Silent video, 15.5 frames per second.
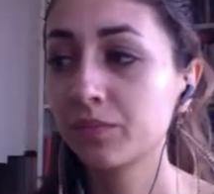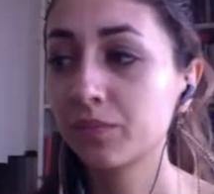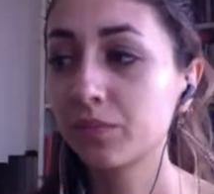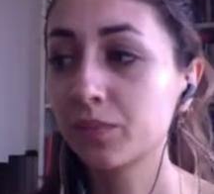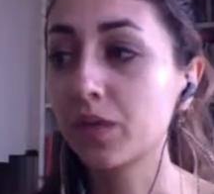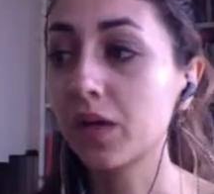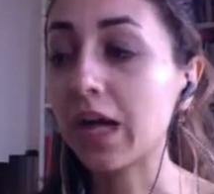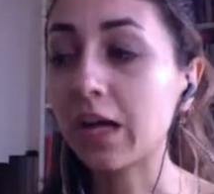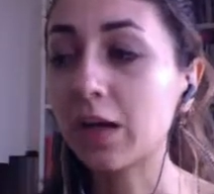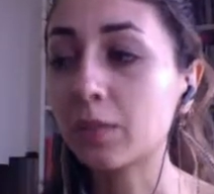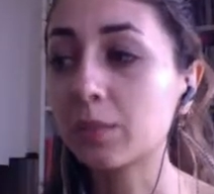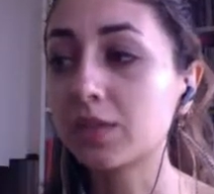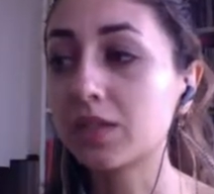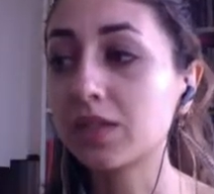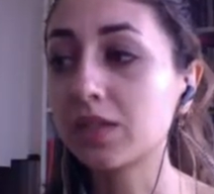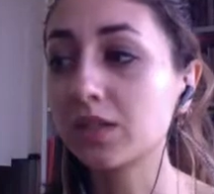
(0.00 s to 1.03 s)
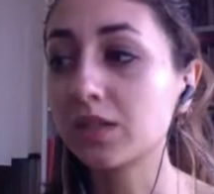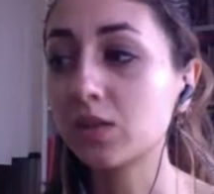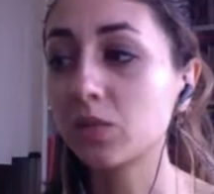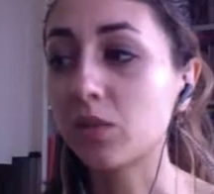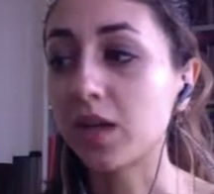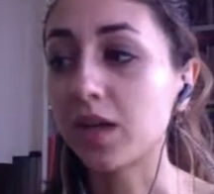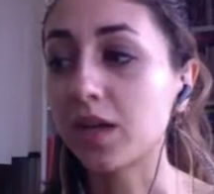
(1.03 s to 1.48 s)
perhaps this is
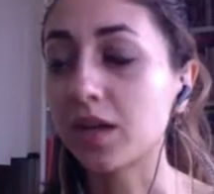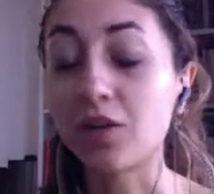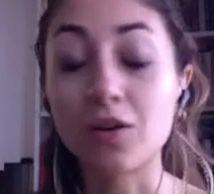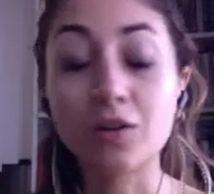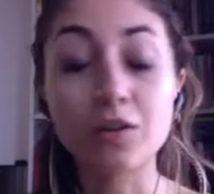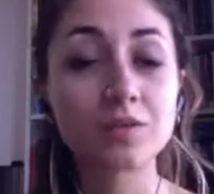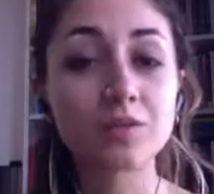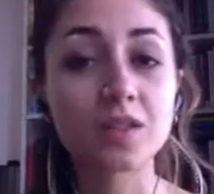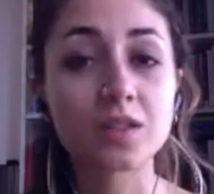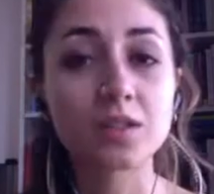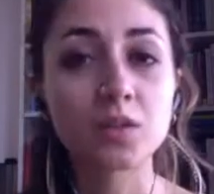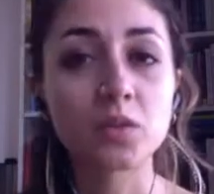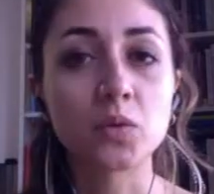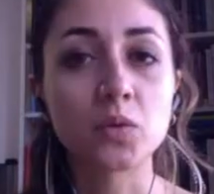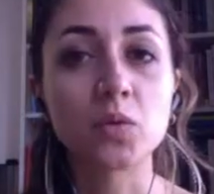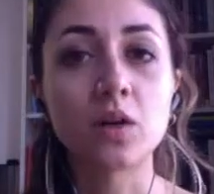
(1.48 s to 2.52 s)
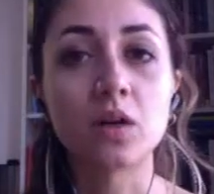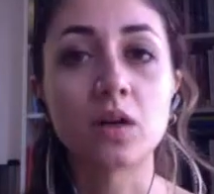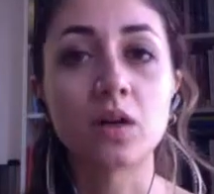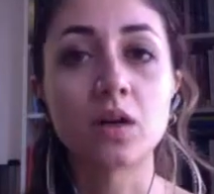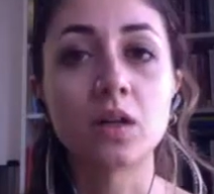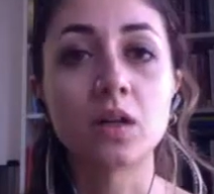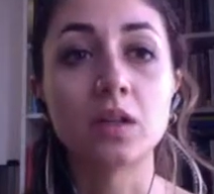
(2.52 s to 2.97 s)
why all of us who
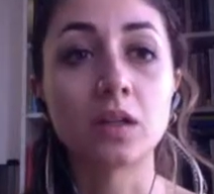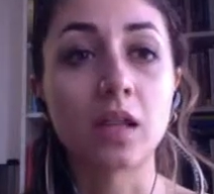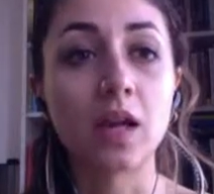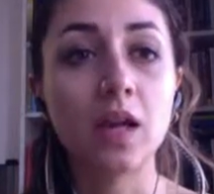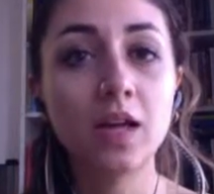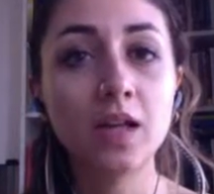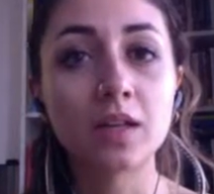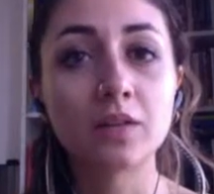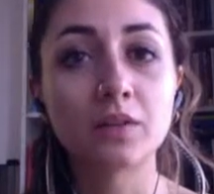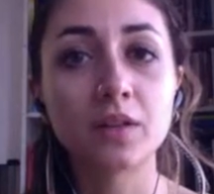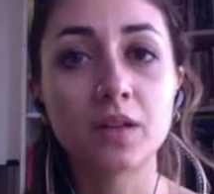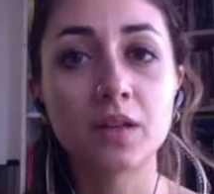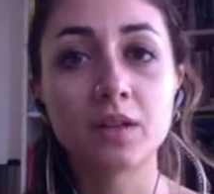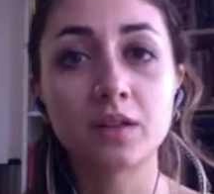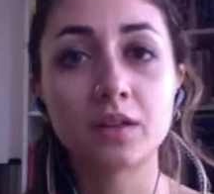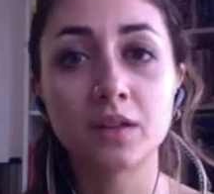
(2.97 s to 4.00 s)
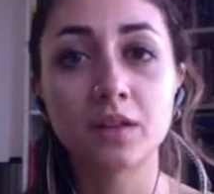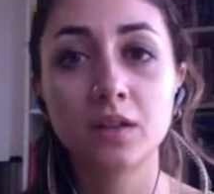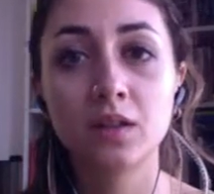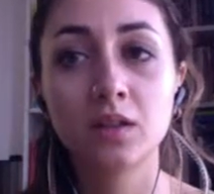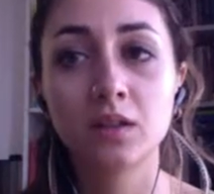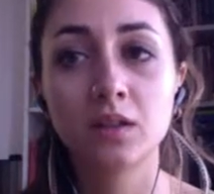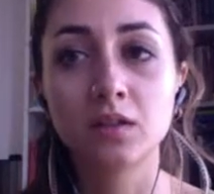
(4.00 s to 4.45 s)
are alive in
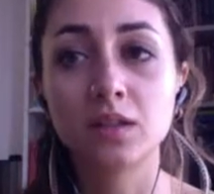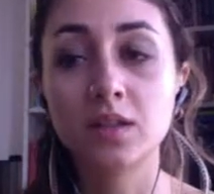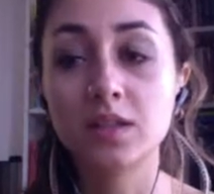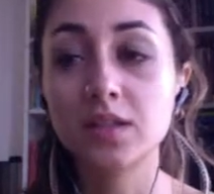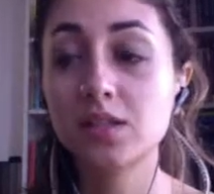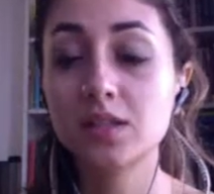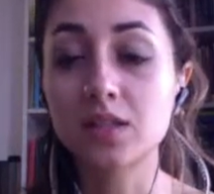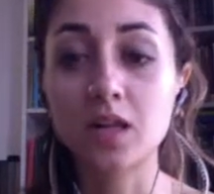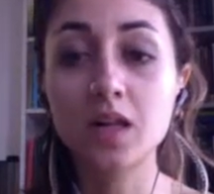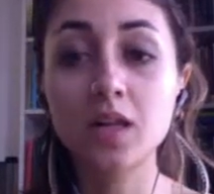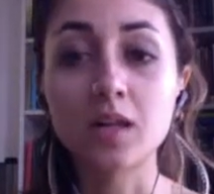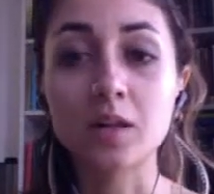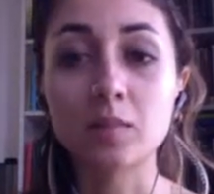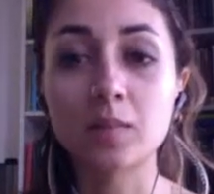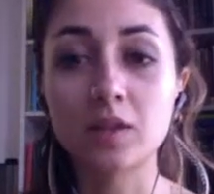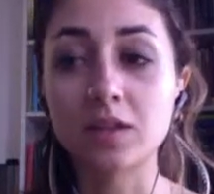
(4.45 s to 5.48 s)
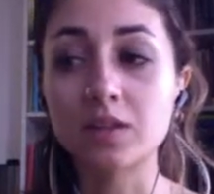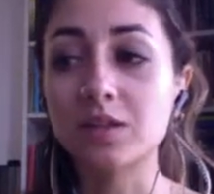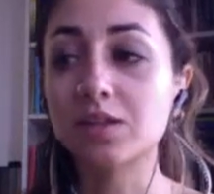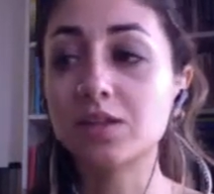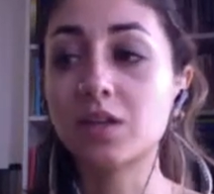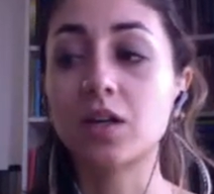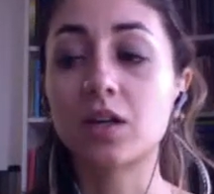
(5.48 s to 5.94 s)
this time, in
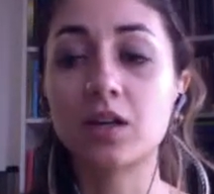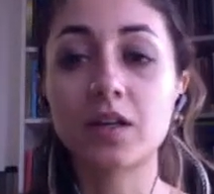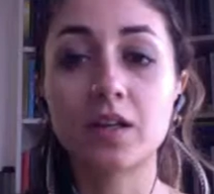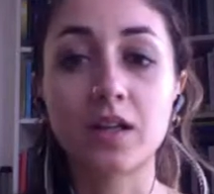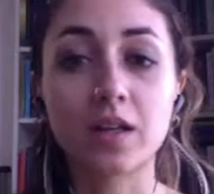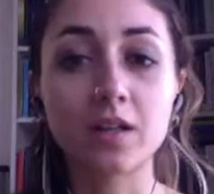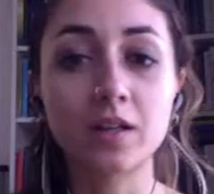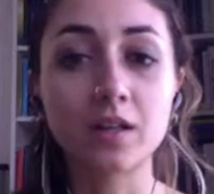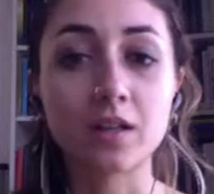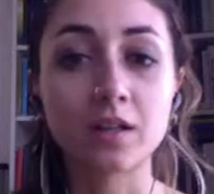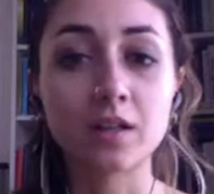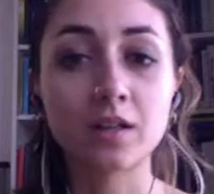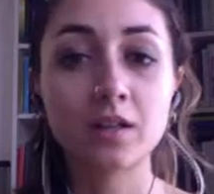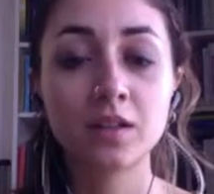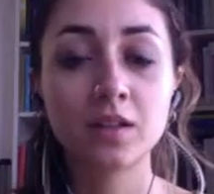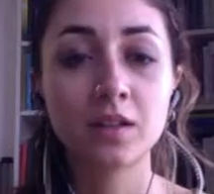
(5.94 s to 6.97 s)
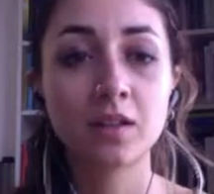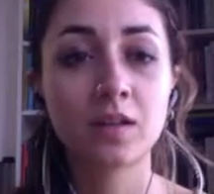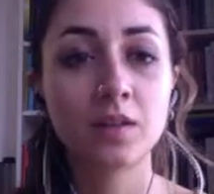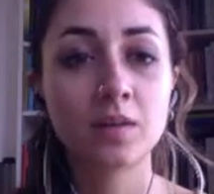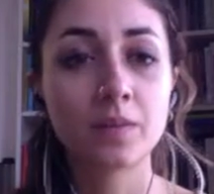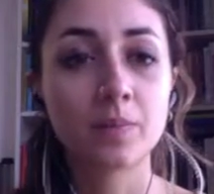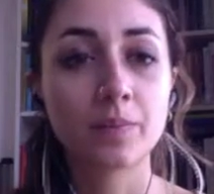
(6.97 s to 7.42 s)
this current era,
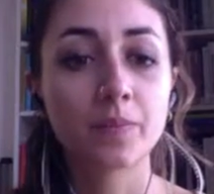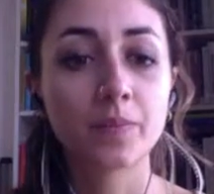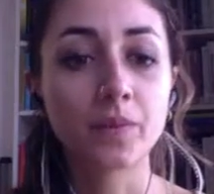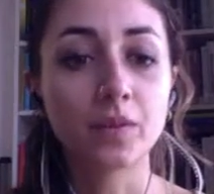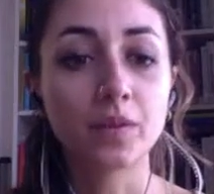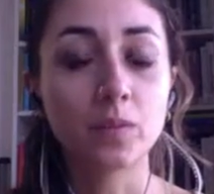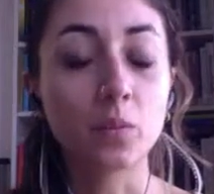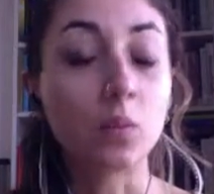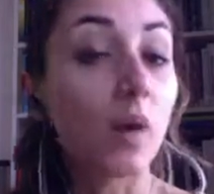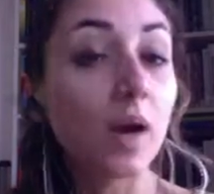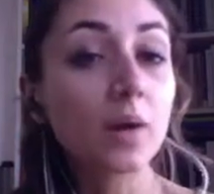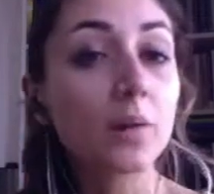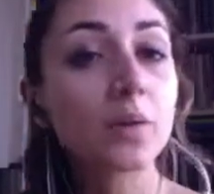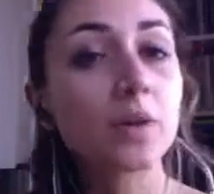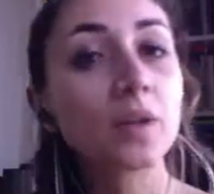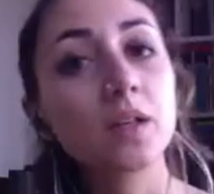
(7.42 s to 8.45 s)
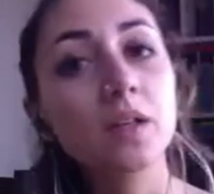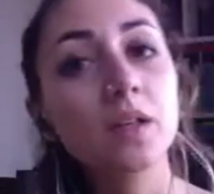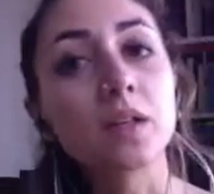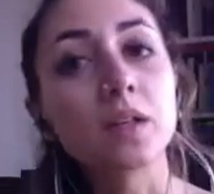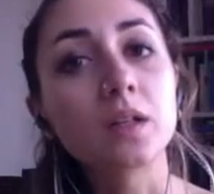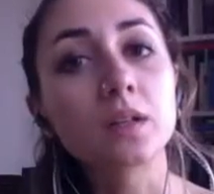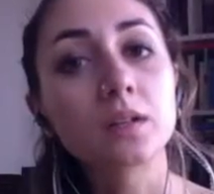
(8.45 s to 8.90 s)
why we're
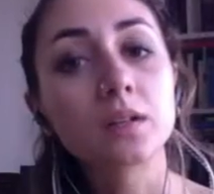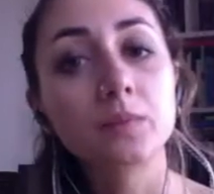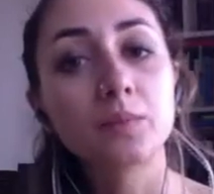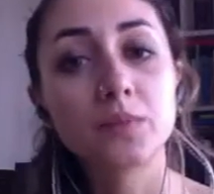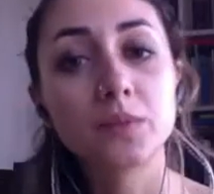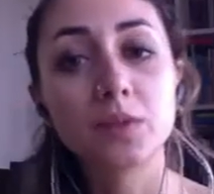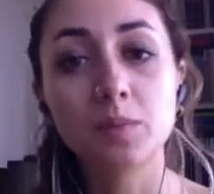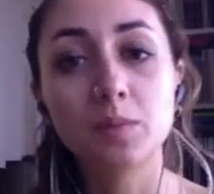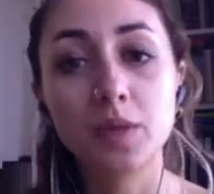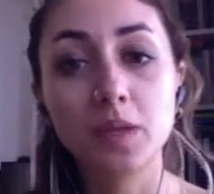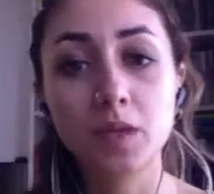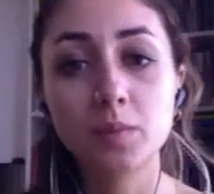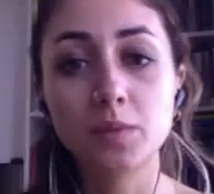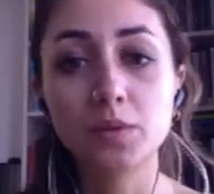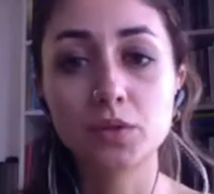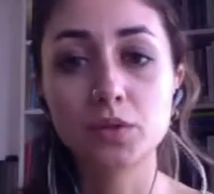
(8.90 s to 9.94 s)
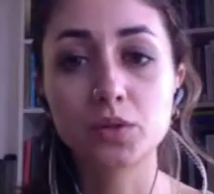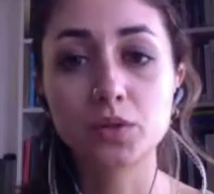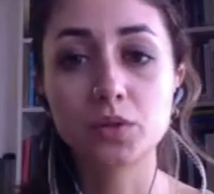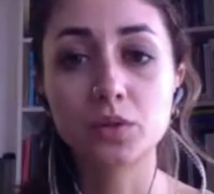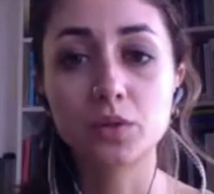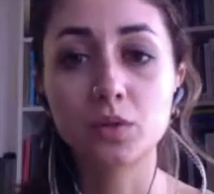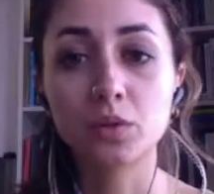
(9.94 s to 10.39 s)
here, to be able
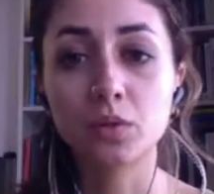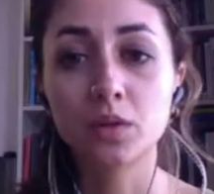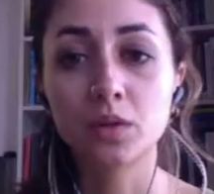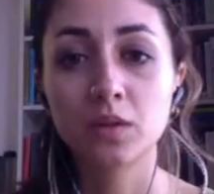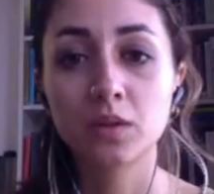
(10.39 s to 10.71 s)
to